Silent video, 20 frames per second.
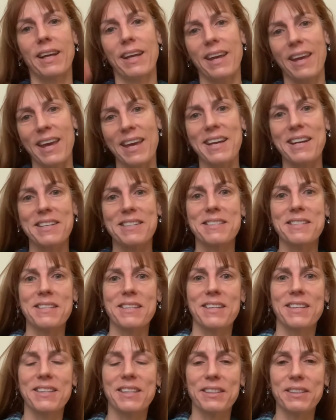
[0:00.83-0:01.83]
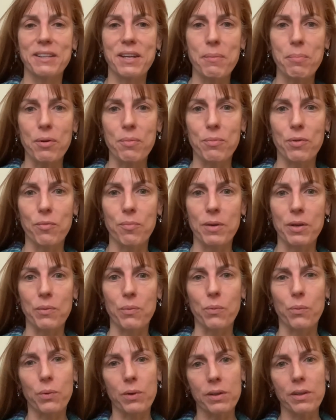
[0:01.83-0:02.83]
Hey guys, the labor movement
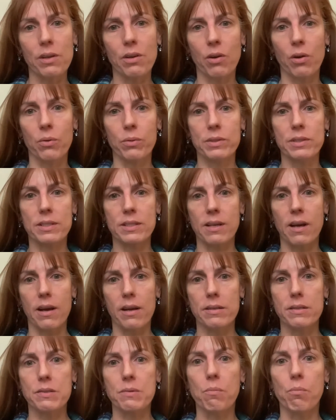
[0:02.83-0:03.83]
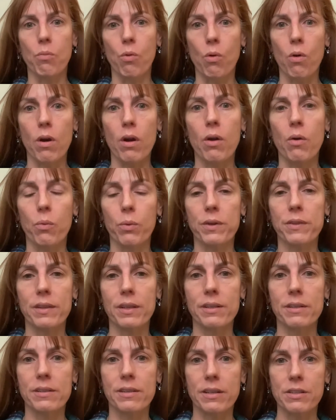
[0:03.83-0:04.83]
really coincides more with
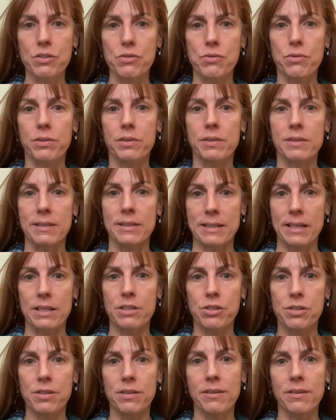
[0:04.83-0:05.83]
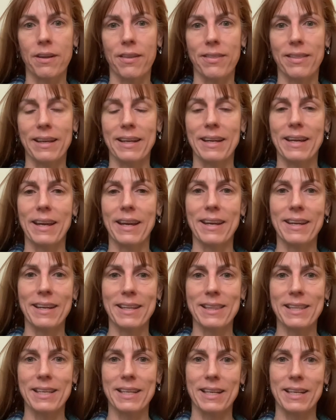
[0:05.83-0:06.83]
industrialization than
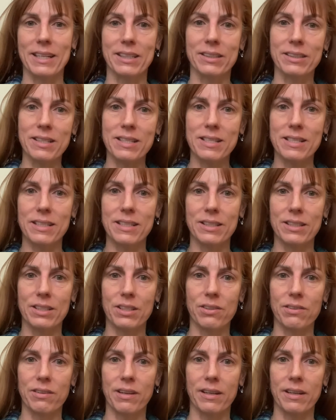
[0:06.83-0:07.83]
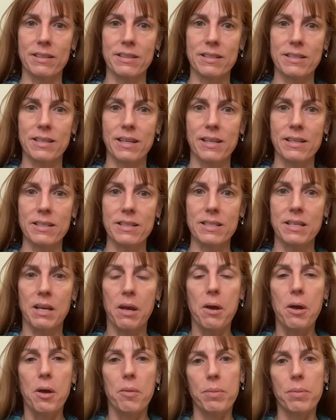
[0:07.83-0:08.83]
anything else in the United States,
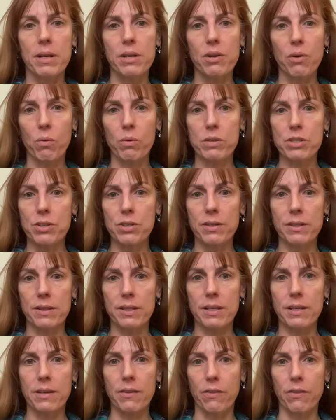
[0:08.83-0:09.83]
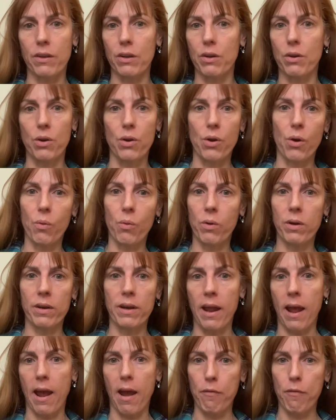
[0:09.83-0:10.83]
but I don't want you to think that no one
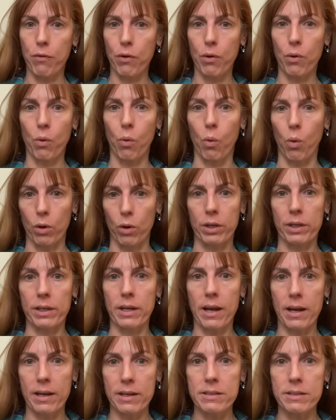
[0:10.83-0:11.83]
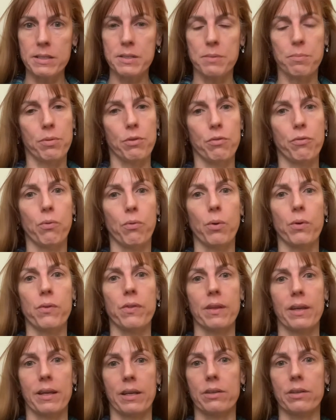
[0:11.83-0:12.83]
ever organized before
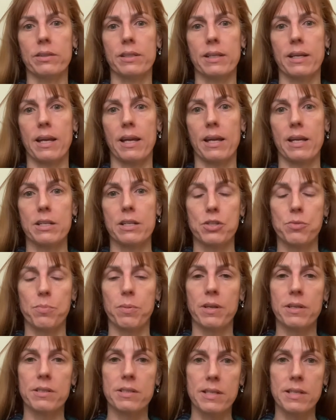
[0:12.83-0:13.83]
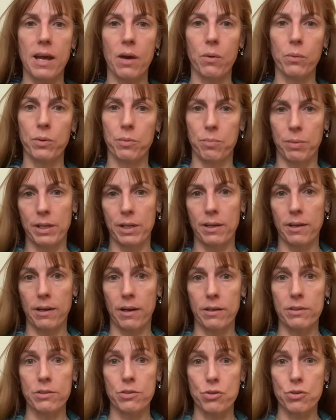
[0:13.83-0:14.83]
the Gilded Age, because that would be
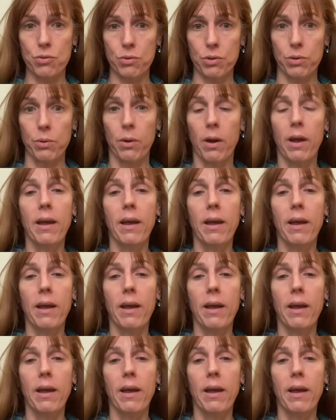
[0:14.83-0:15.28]
untrue.